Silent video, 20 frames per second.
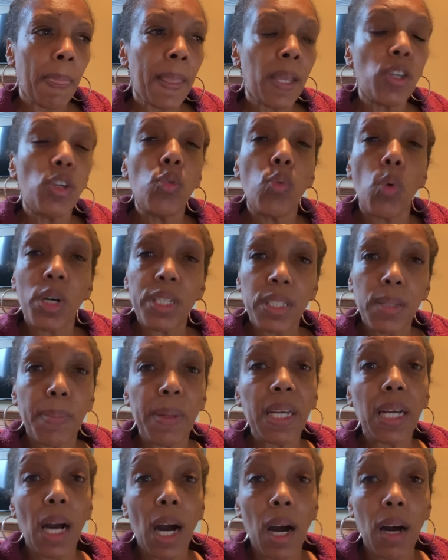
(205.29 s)
you want to be
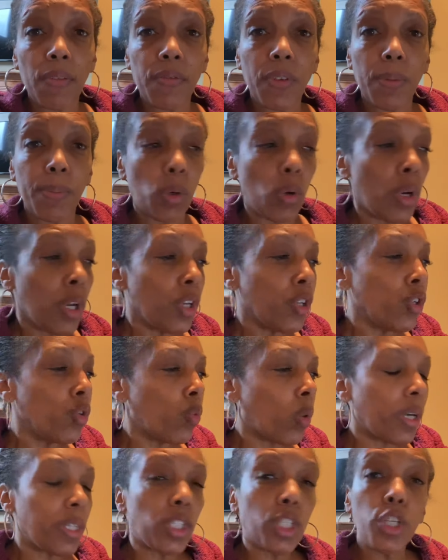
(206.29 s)
comfortable. You
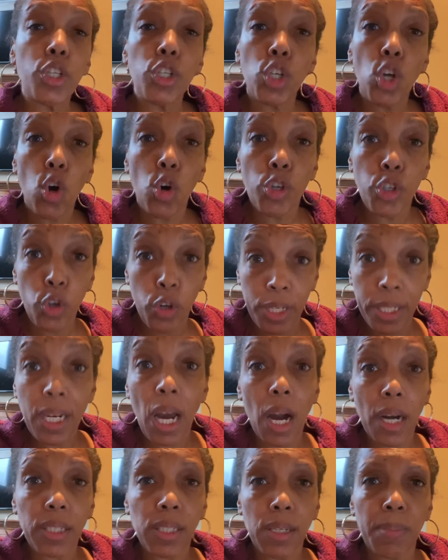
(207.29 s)
want to know your
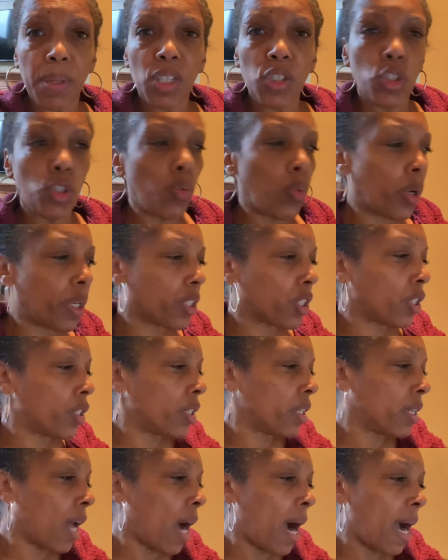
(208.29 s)
documents. You want to
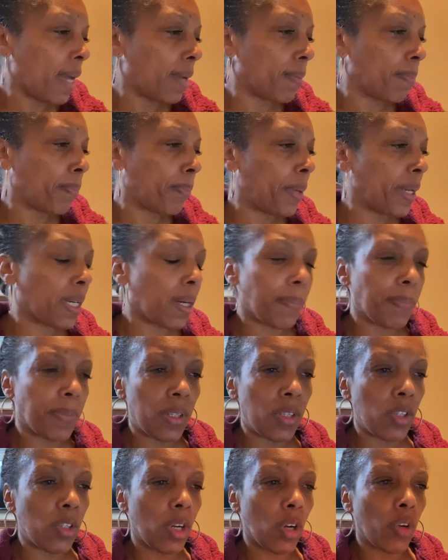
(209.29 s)
not pick up,
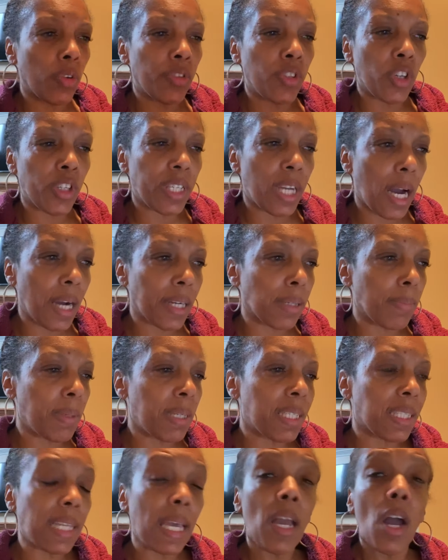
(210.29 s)
your document
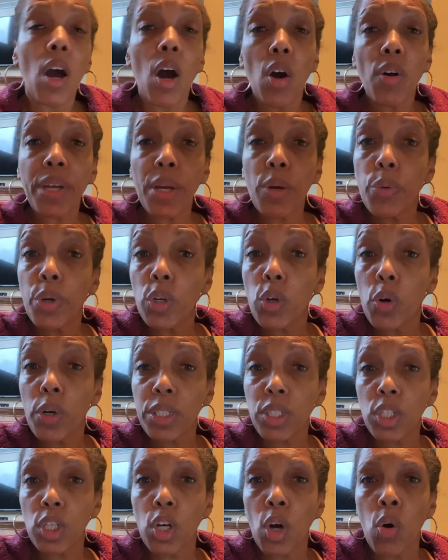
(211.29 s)
and say, okay, we're going
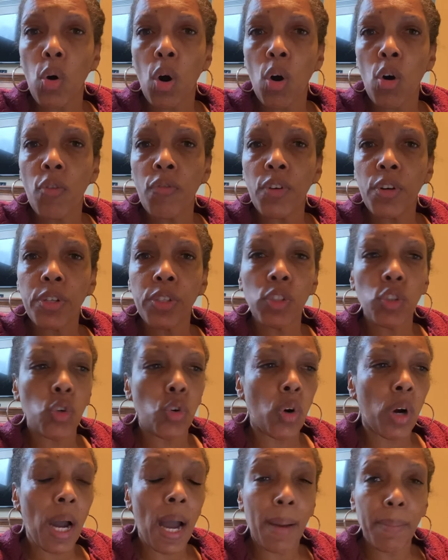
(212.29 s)
to go over
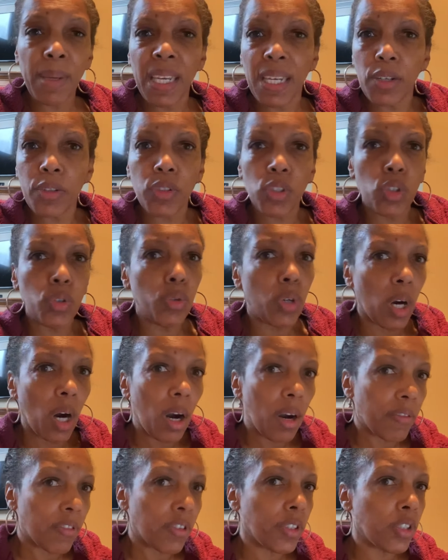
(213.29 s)
I'm here to
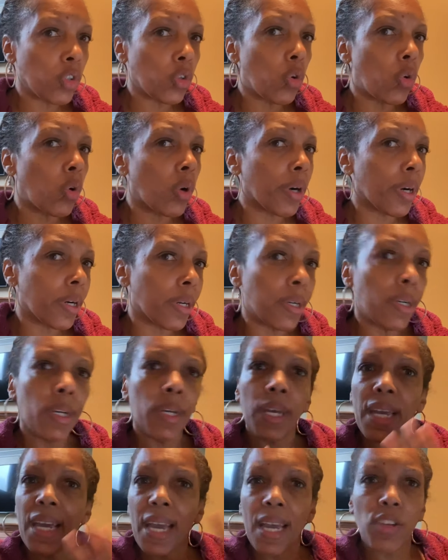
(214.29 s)
cover
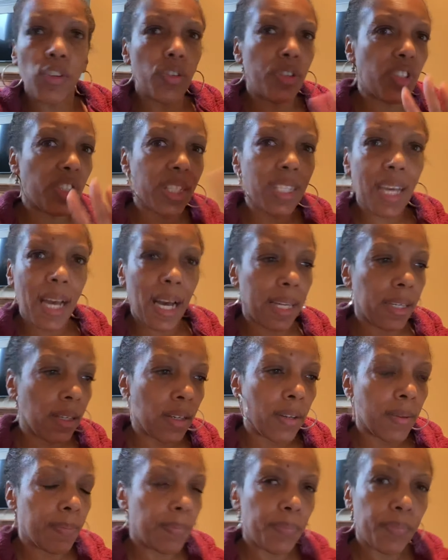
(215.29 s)
and you're just kind
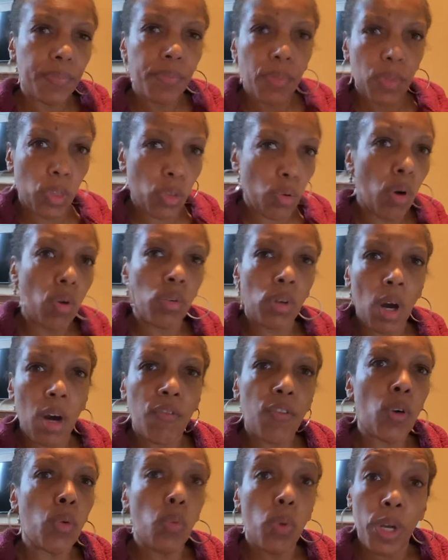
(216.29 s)
of thrown off
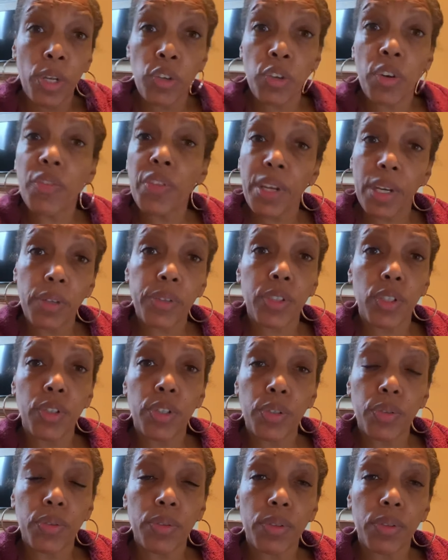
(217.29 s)
on what you're there to do.